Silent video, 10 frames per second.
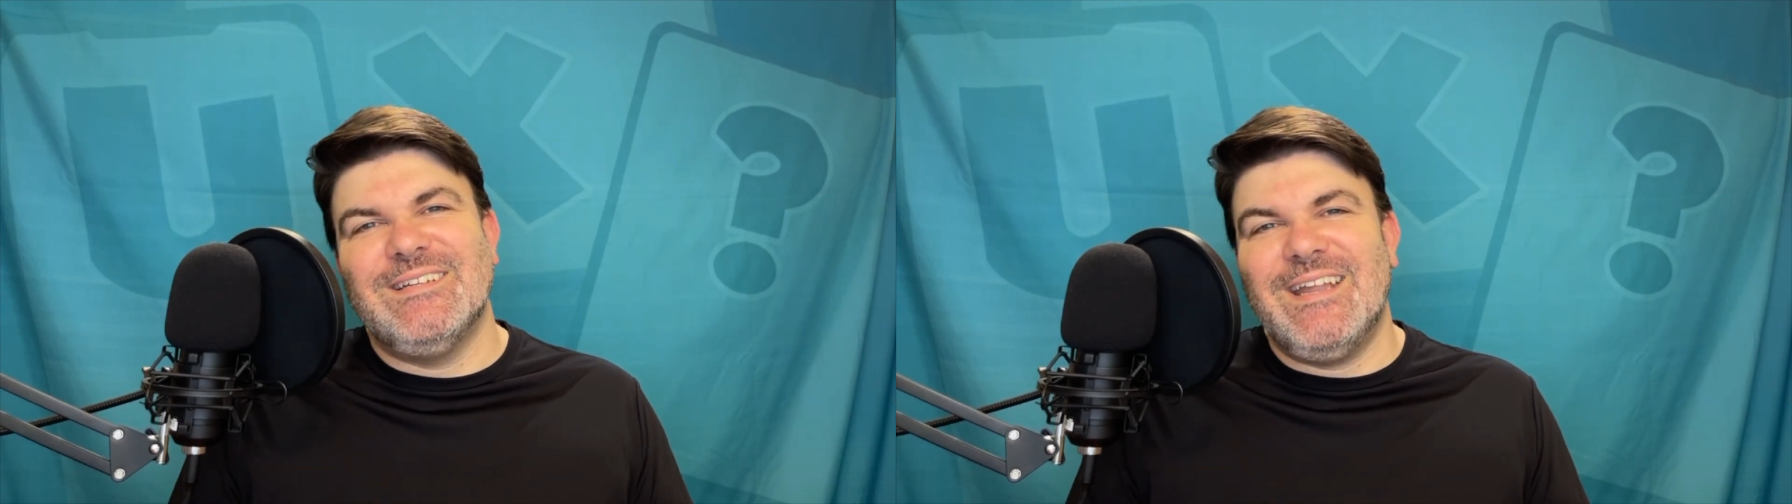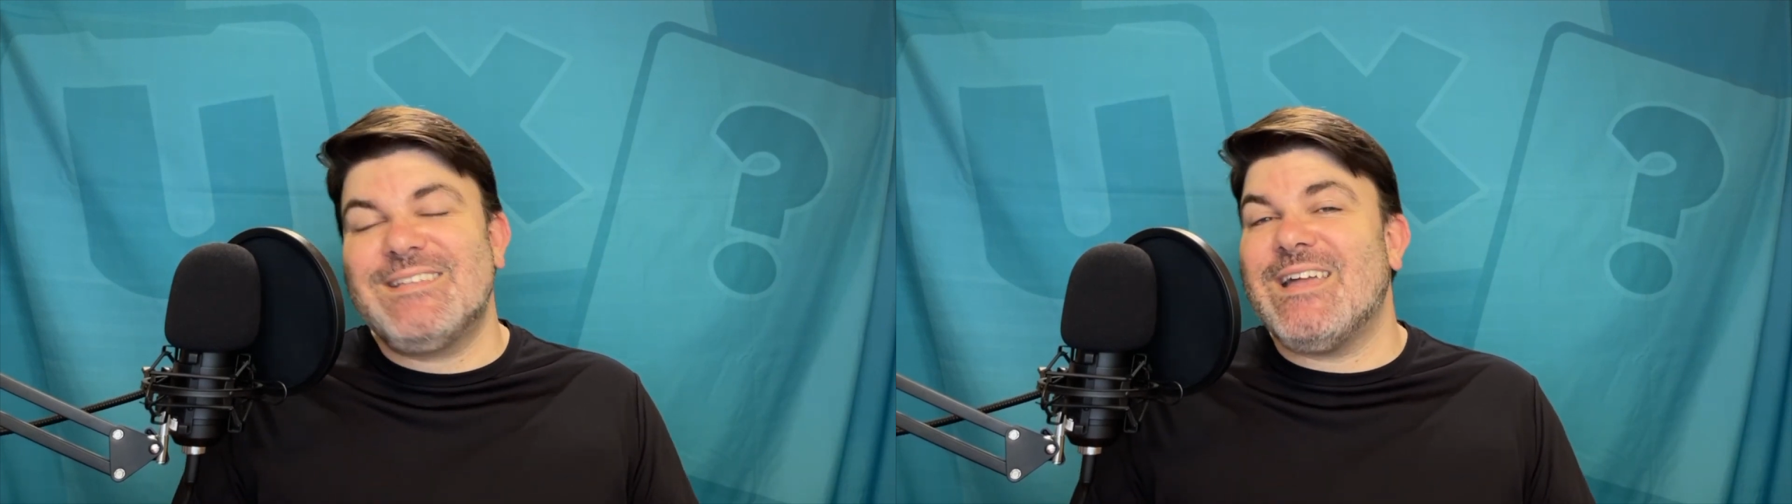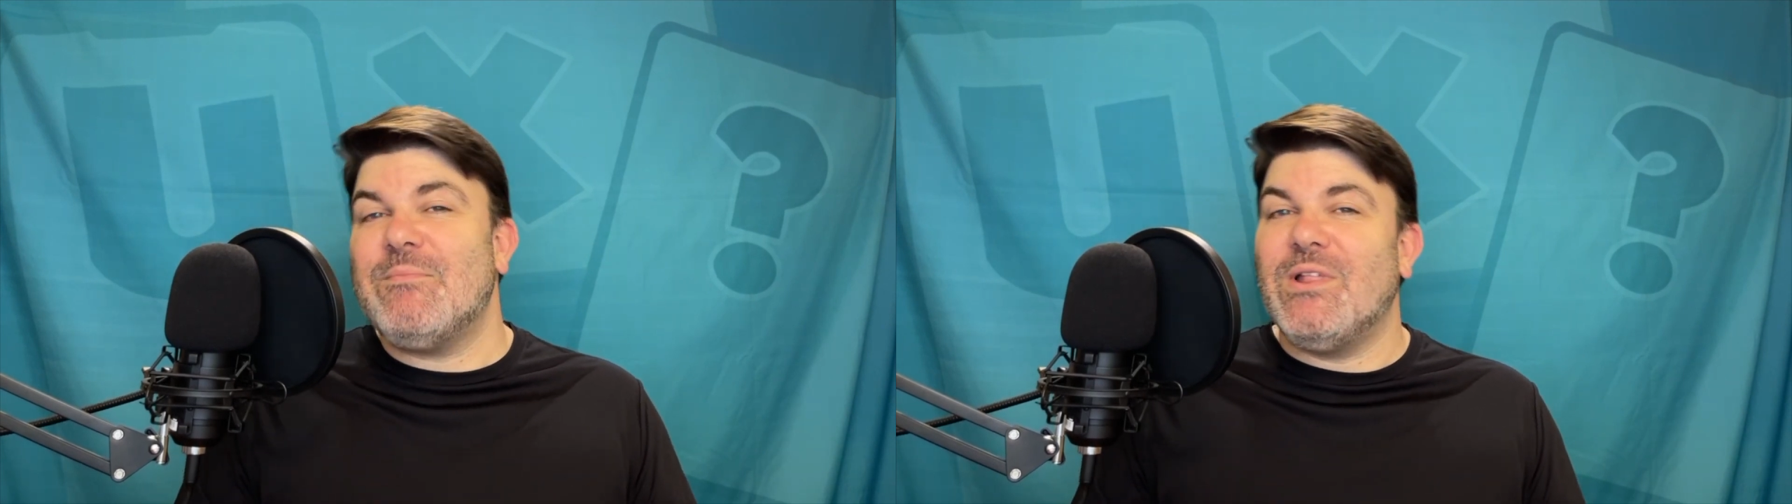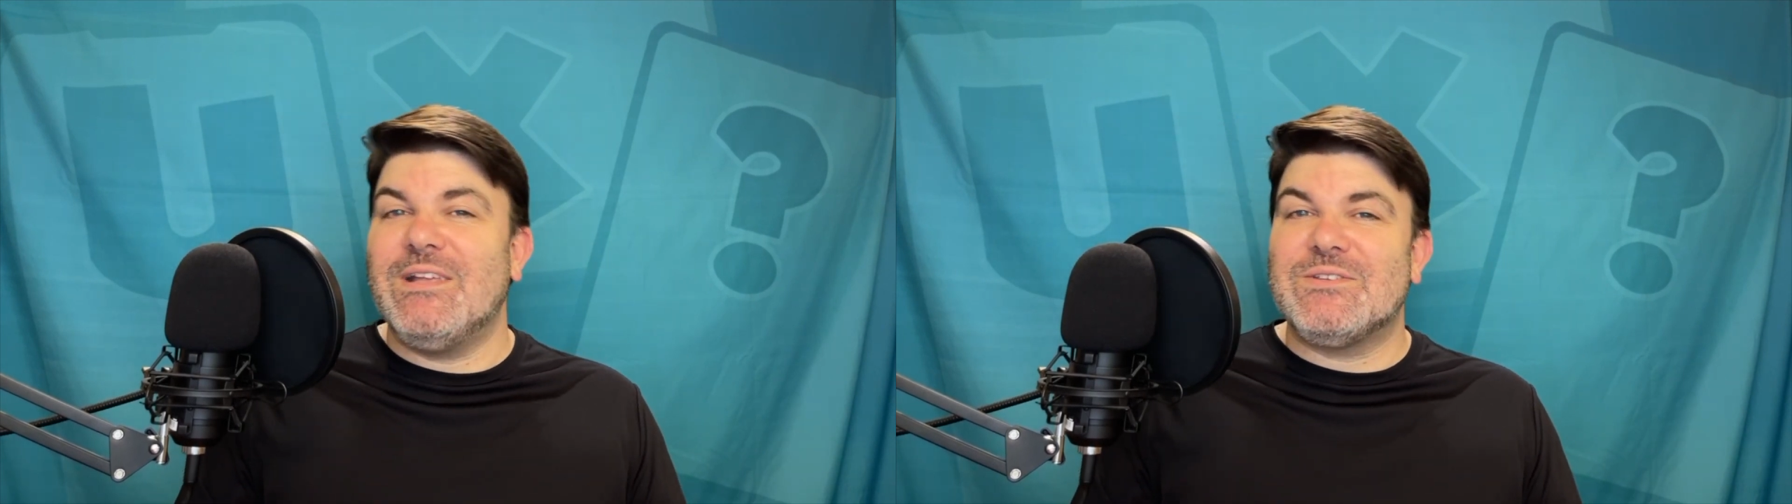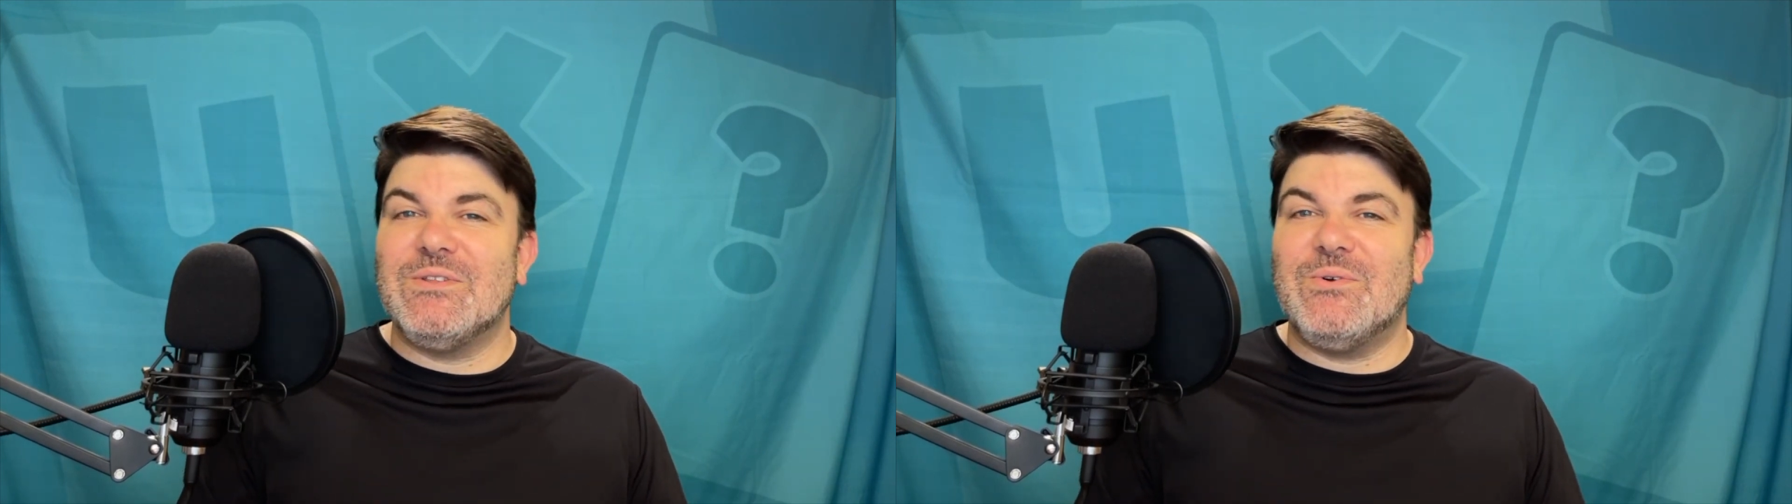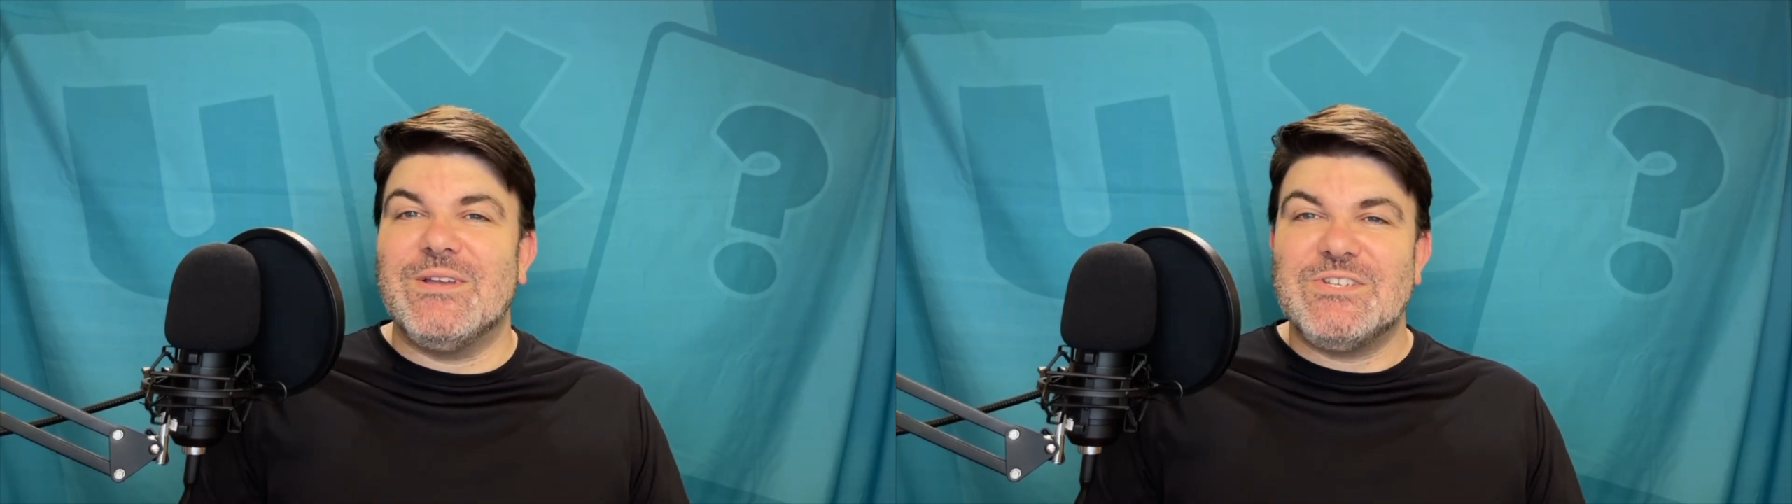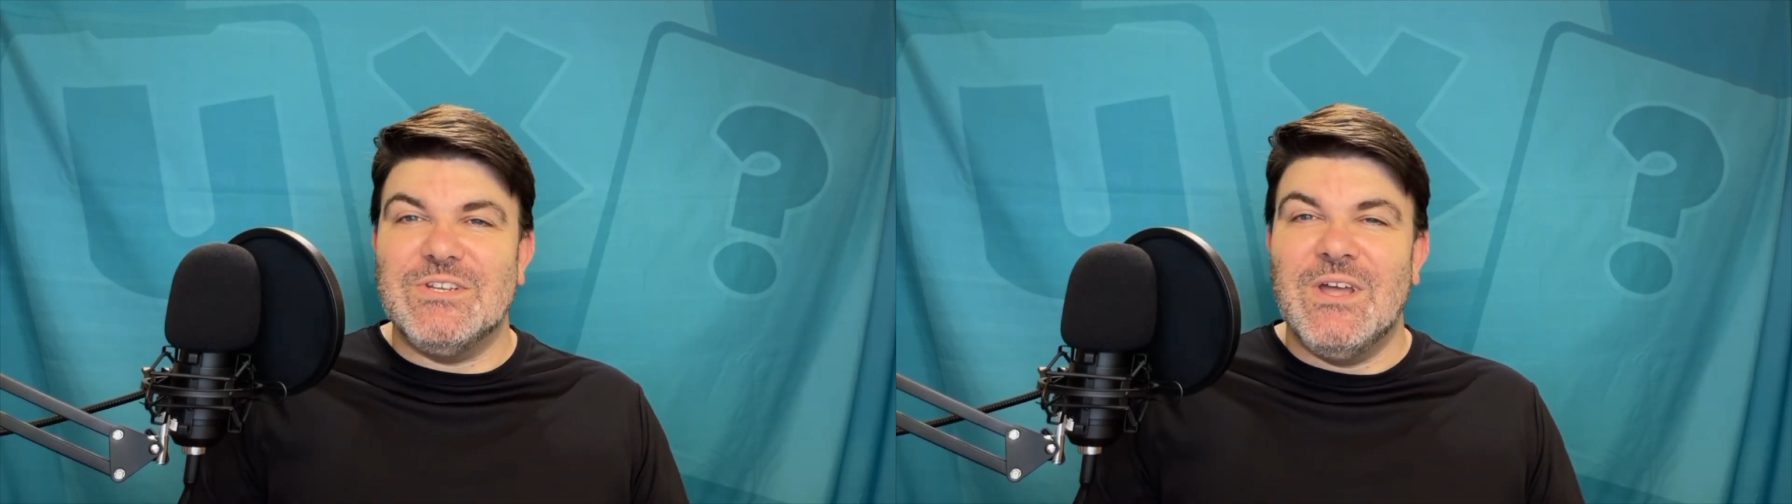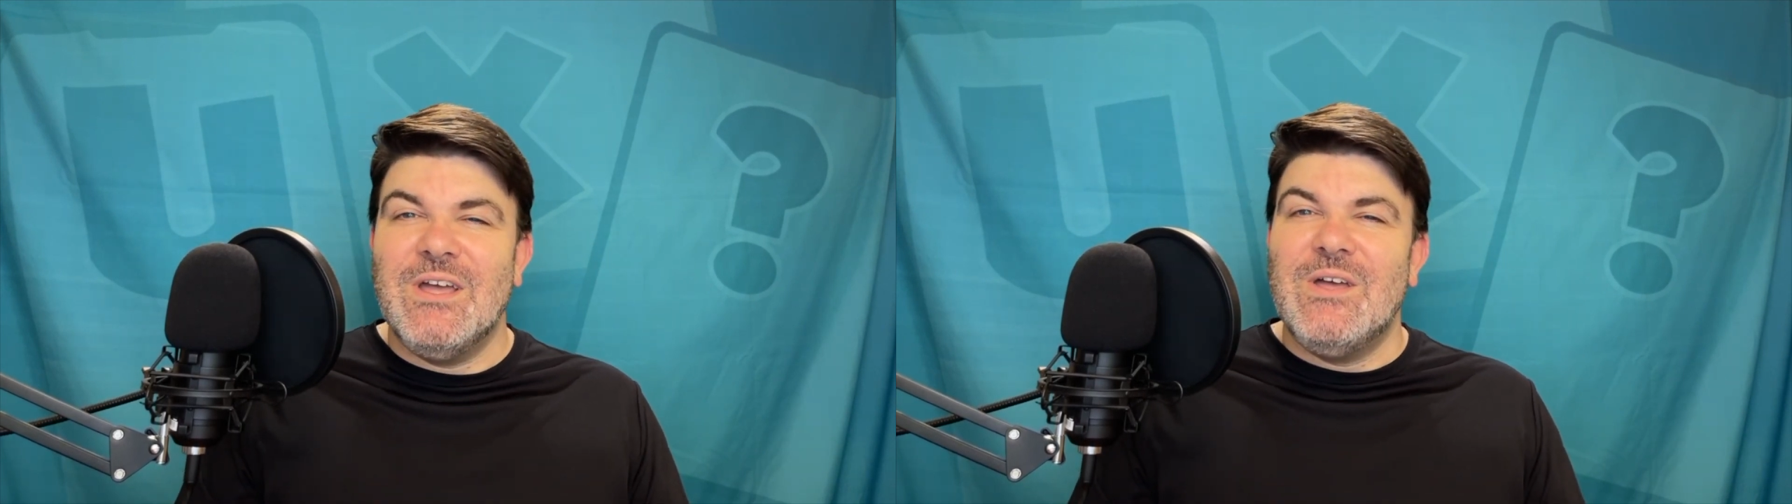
Next time I'll answer the question,